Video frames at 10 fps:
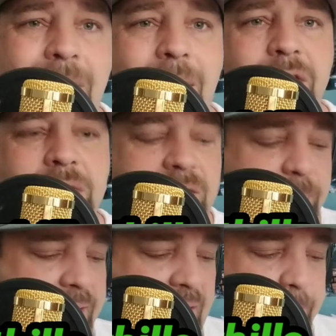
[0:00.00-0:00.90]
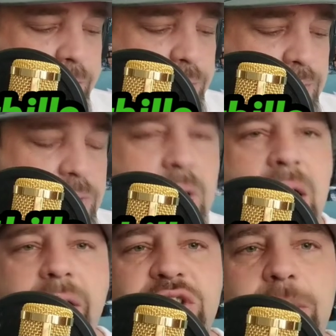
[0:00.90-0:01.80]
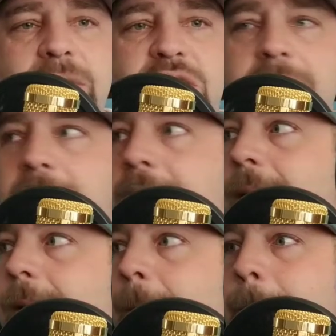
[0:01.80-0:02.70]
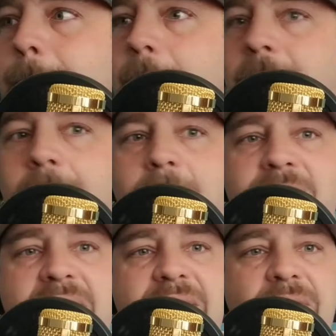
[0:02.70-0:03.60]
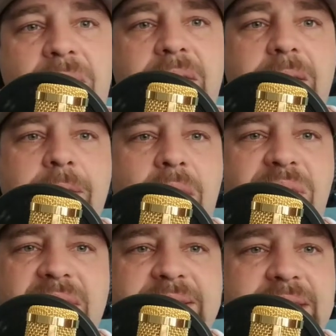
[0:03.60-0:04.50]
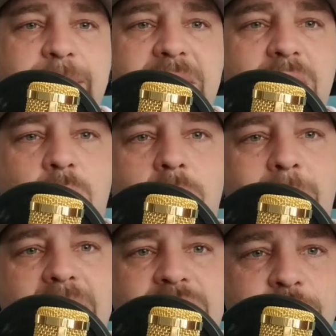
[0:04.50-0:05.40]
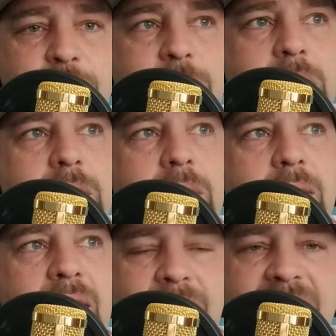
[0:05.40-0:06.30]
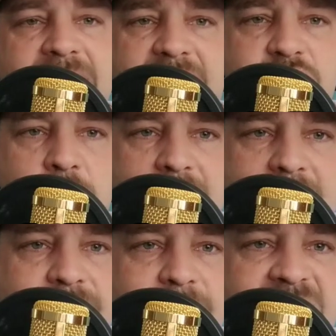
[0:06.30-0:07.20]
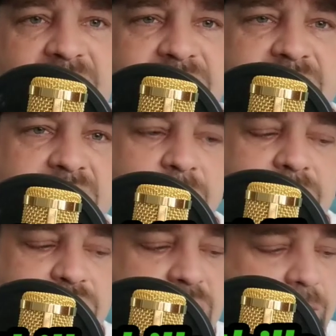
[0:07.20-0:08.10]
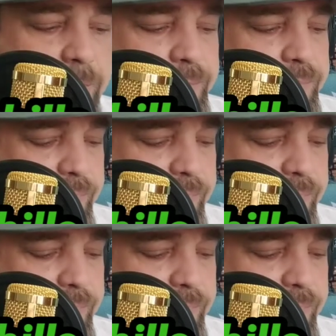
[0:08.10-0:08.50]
But I already talked about Cam Newton. Jimmy G, I think he's on the, I think he's going to be the quarterback too, unless he gets traded from San Francisco this year.